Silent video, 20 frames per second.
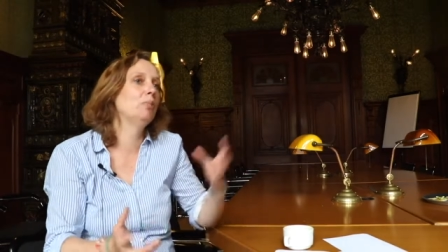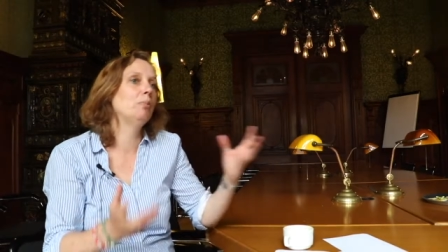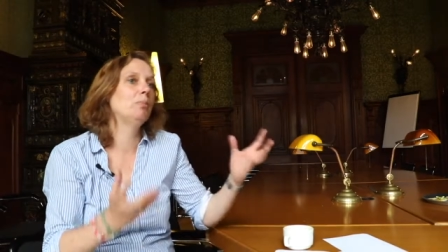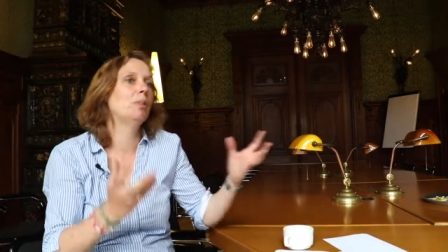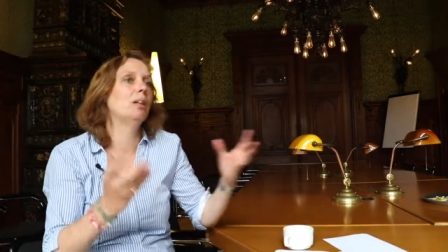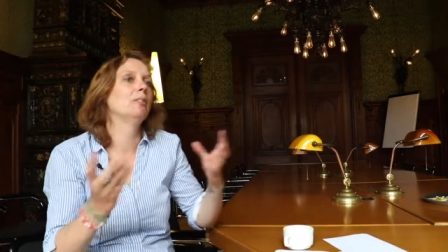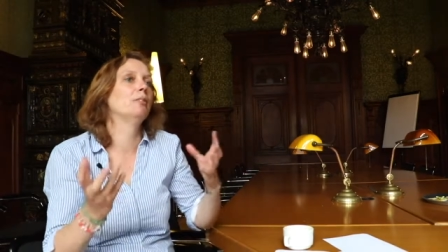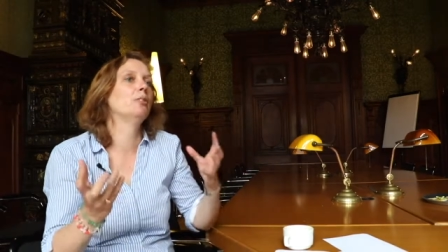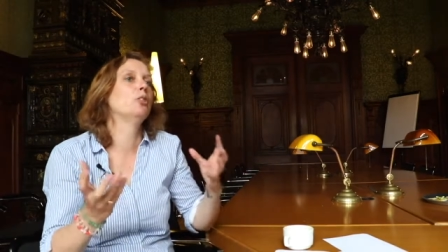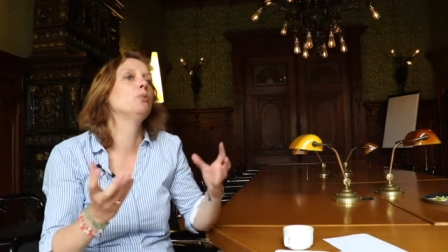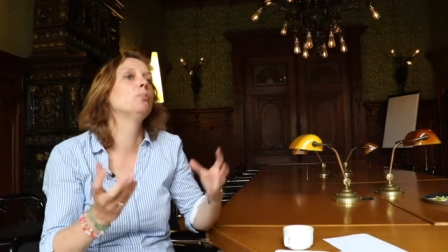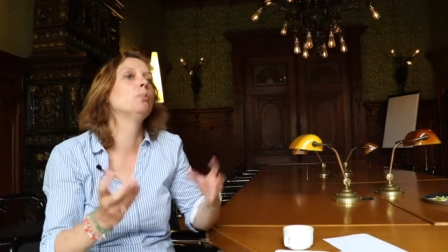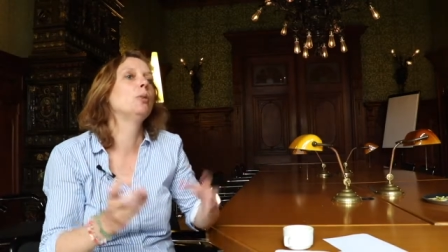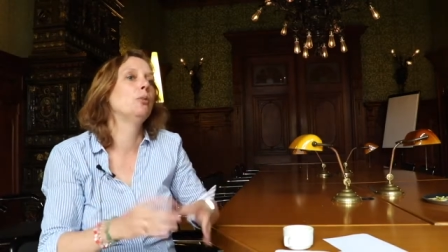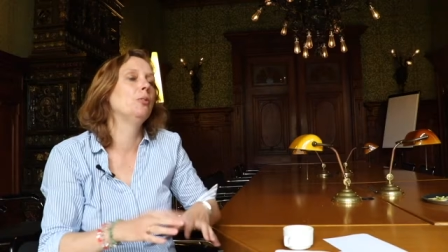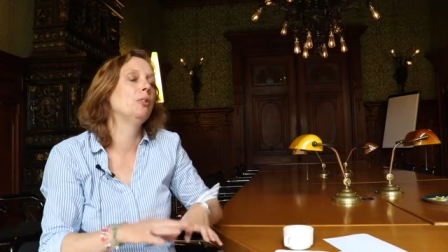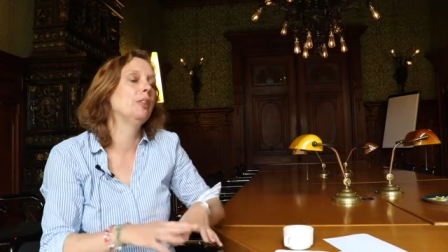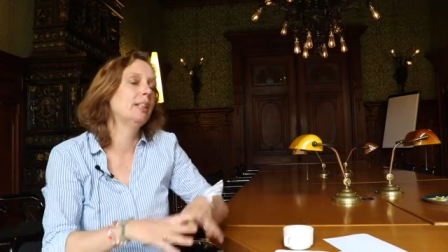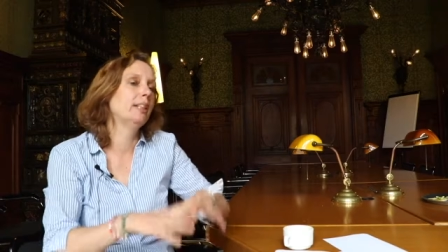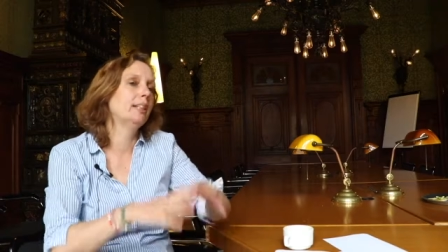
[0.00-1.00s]
people are
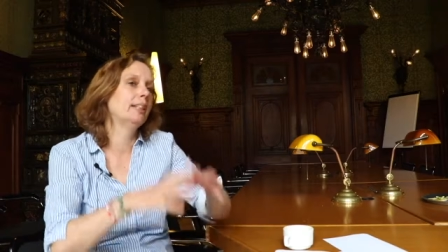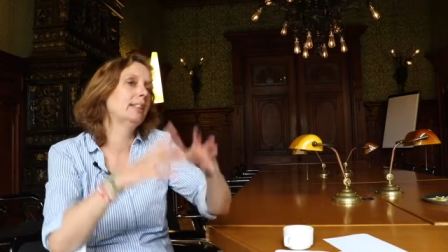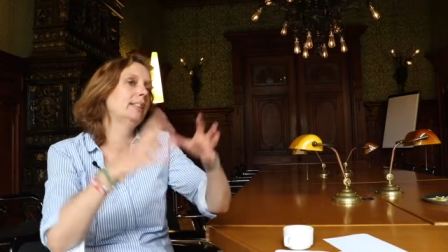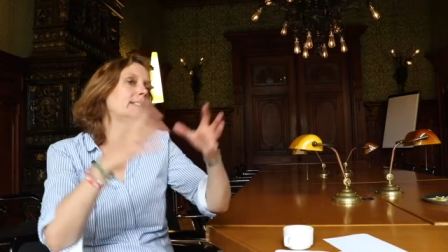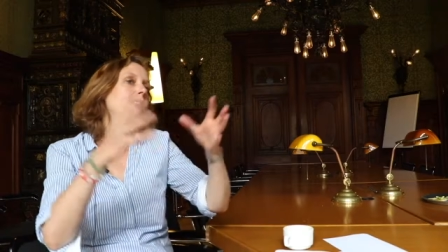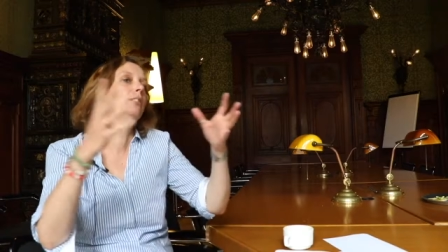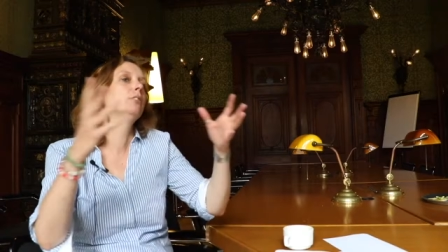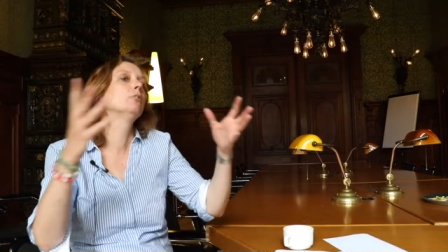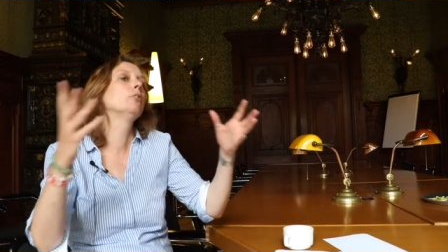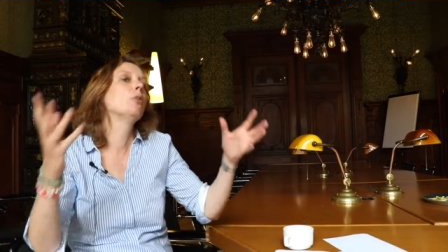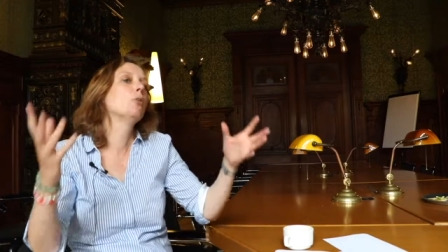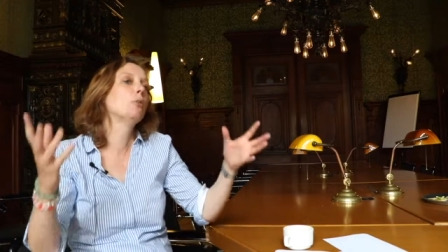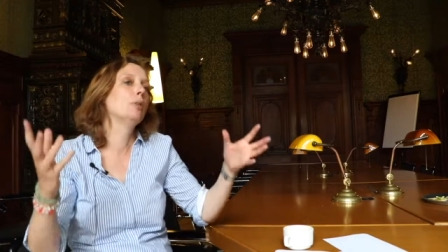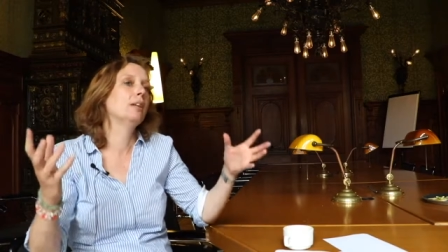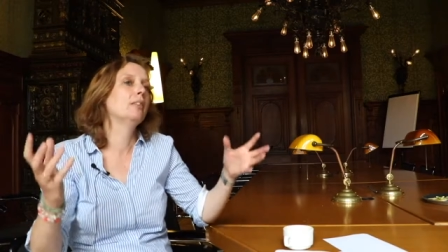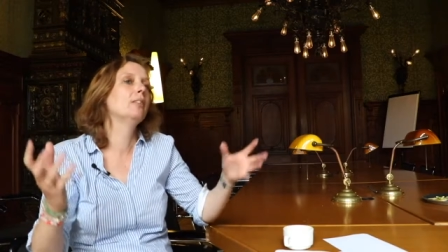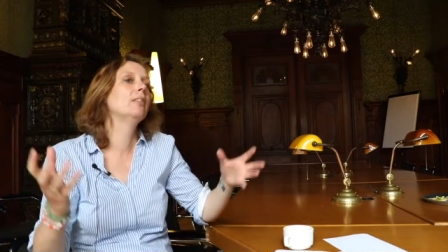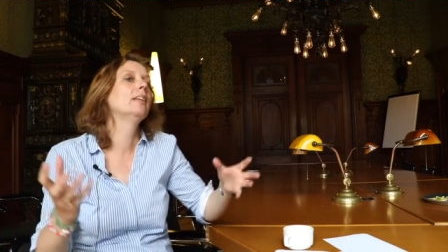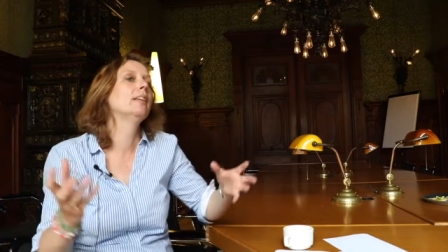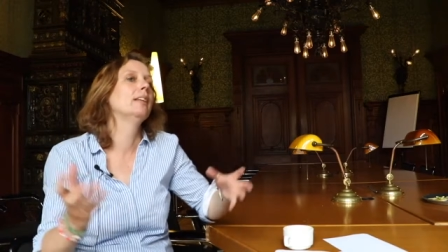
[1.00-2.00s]
responding and it's a
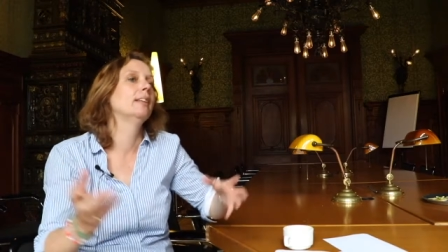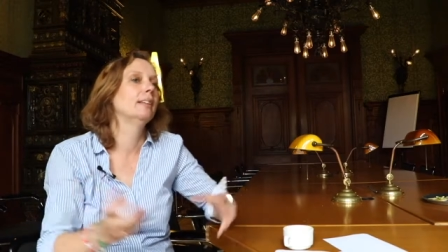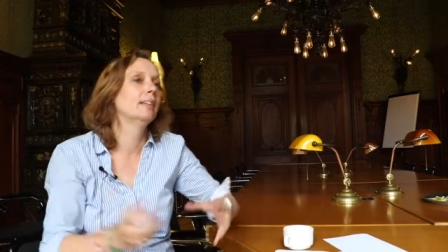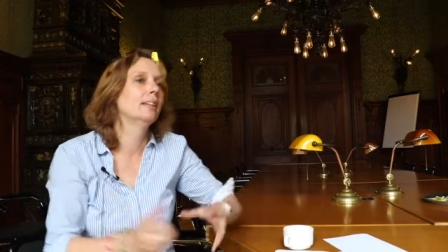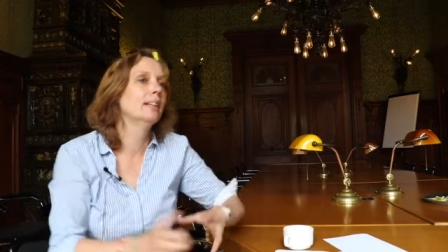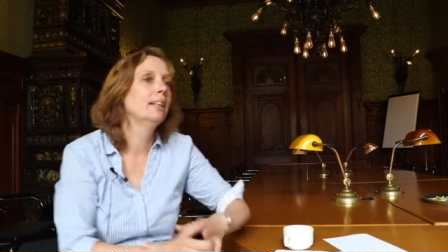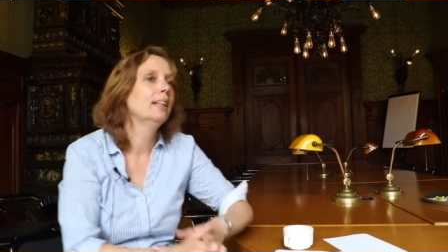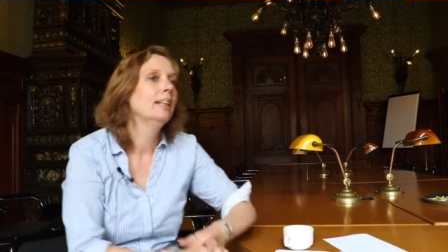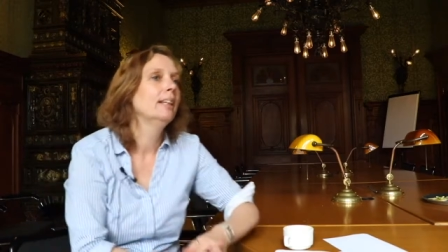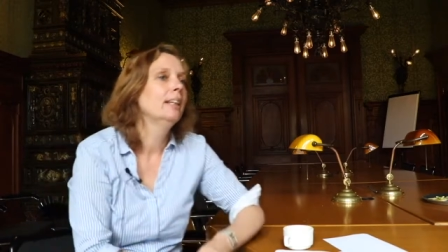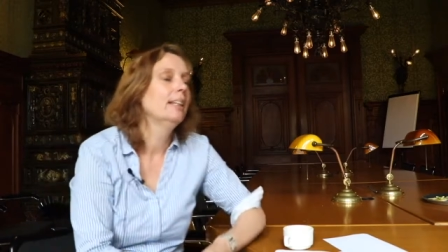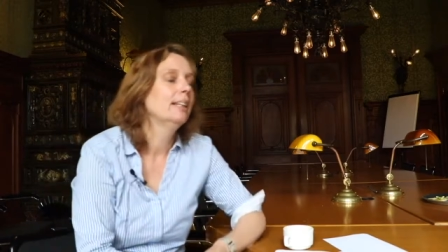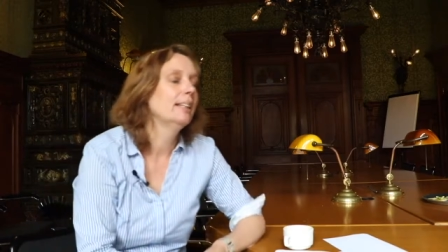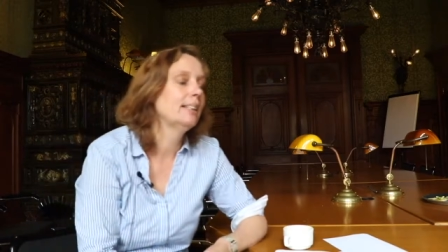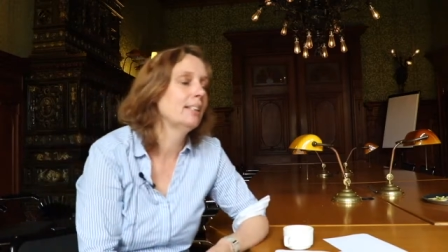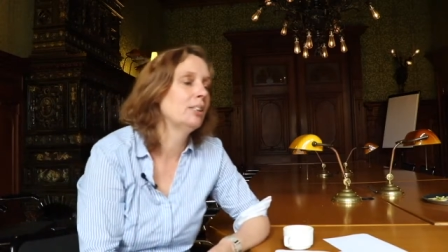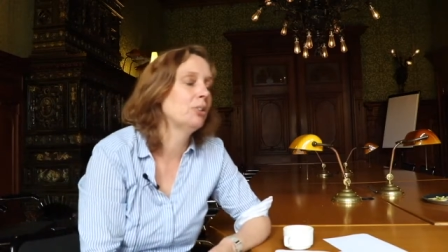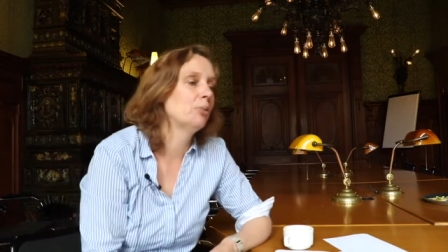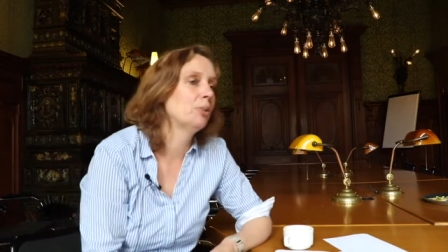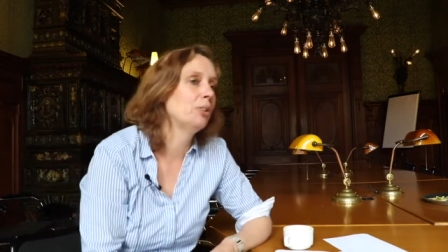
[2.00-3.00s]
growing thing.
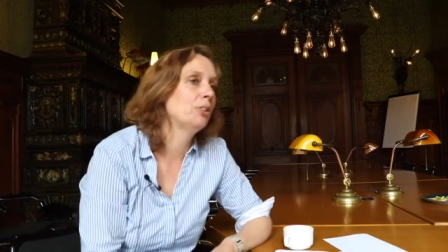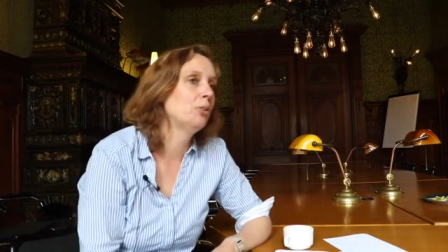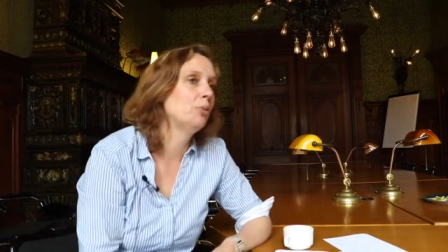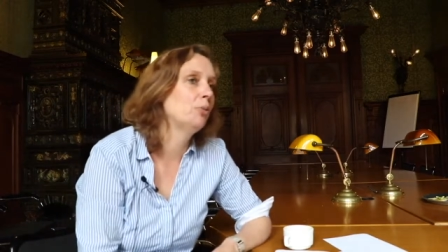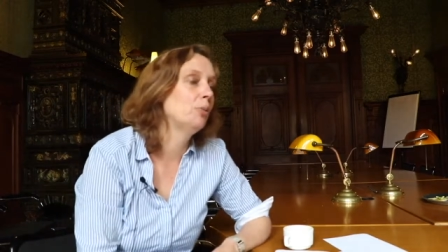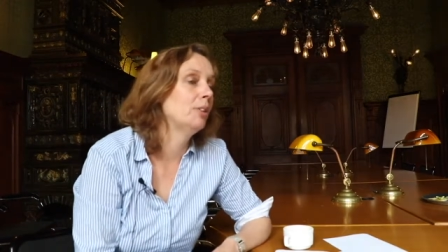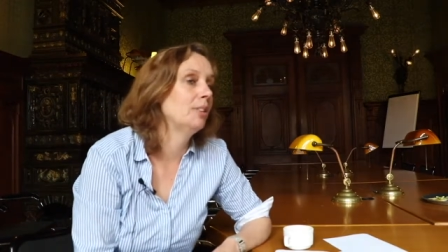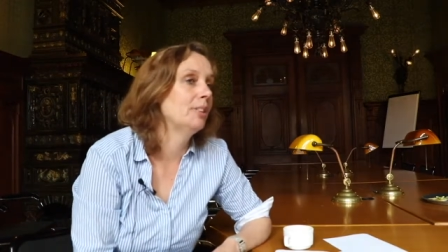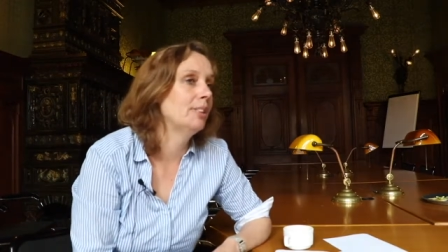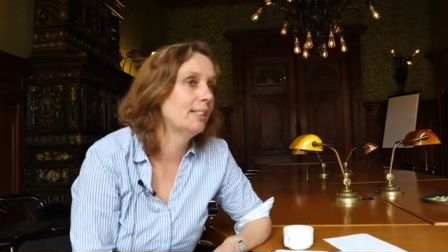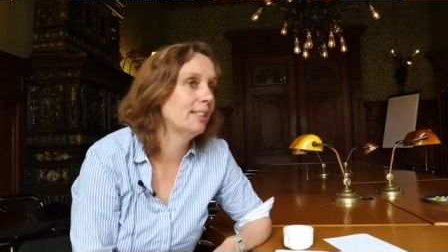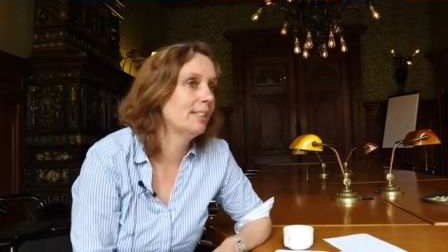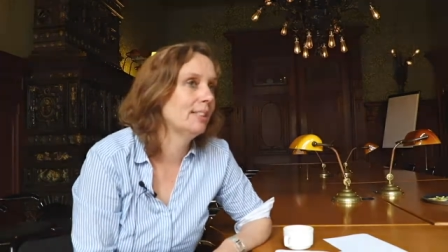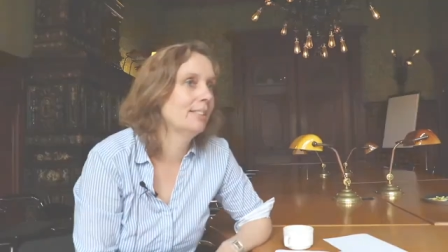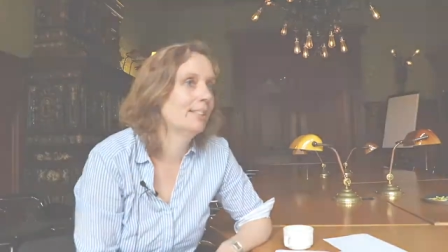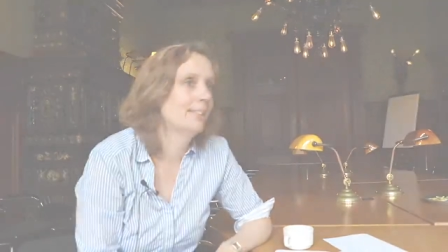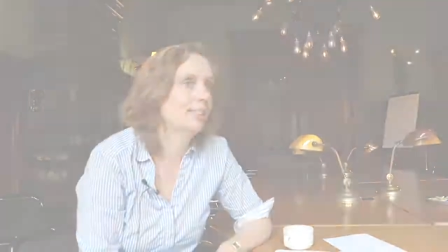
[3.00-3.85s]
That's what you want.